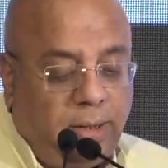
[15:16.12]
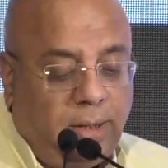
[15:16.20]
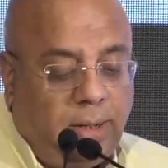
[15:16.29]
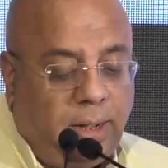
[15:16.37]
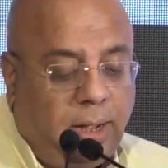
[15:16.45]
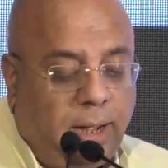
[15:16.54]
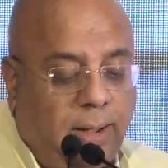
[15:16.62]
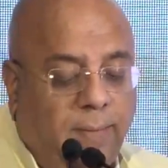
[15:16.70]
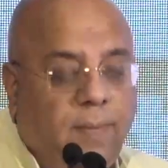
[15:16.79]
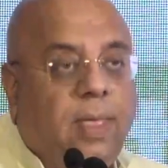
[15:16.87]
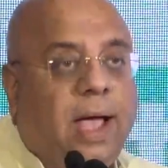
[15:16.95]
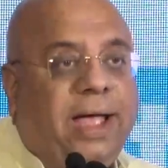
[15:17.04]
uh,
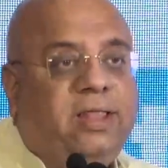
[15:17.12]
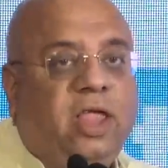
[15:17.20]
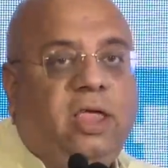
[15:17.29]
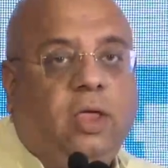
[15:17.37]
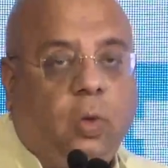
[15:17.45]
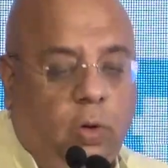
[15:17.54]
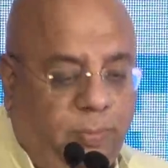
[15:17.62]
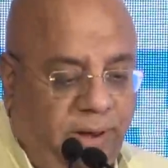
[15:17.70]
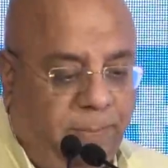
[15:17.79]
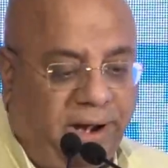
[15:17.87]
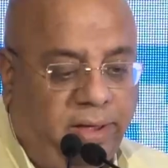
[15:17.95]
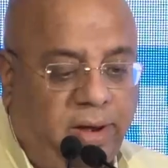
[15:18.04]
I think you'll be
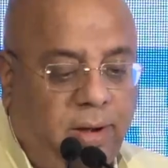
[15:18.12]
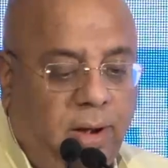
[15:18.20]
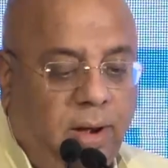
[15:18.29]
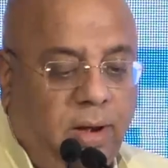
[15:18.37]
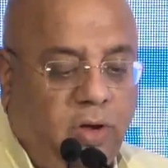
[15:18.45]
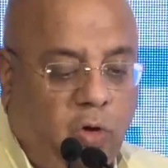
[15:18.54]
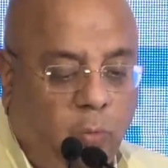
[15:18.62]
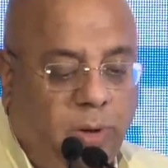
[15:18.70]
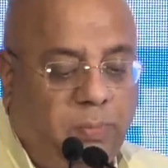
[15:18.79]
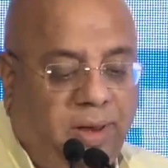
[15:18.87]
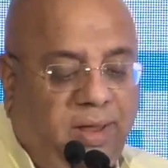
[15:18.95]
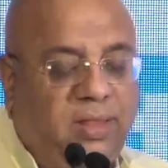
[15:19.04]
better
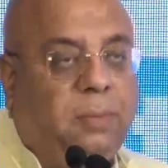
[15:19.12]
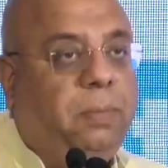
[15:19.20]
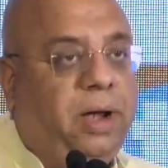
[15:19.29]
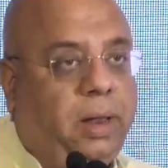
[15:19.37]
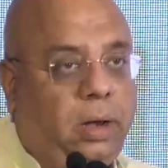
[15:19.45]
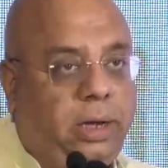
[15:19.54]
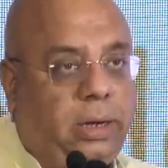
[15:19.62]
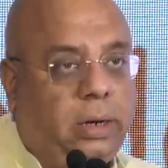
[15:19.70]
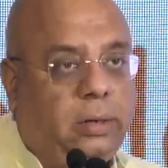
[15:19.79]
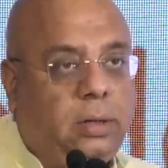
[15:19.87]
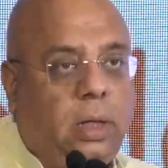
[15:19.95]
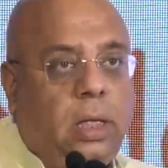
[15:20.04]
human beings and better
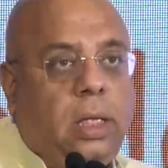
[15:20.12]
leaders.